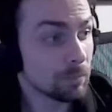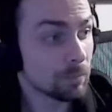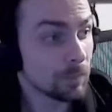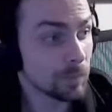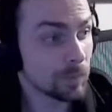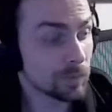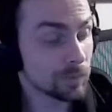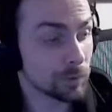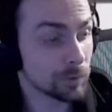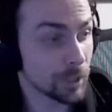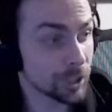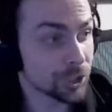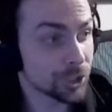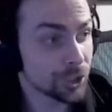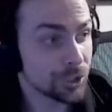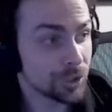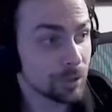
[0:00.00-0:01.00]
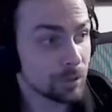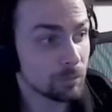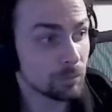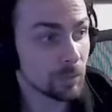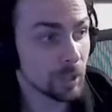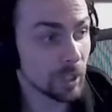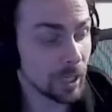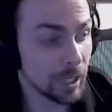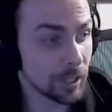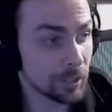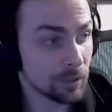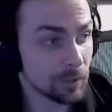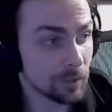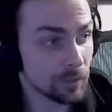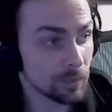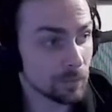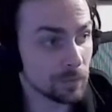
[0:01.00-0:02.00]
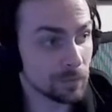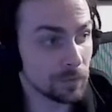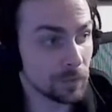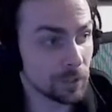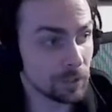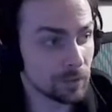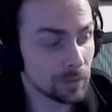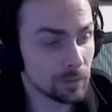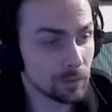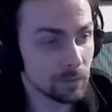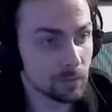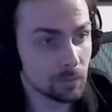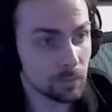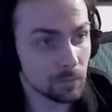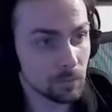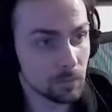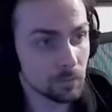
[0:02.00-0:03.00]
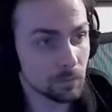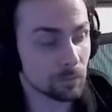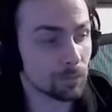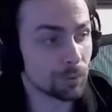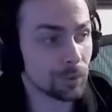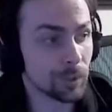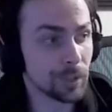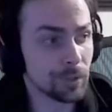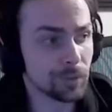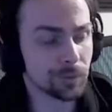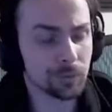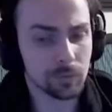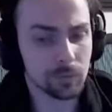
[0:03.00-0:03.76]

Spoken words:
fresh, clean, fit, brand new.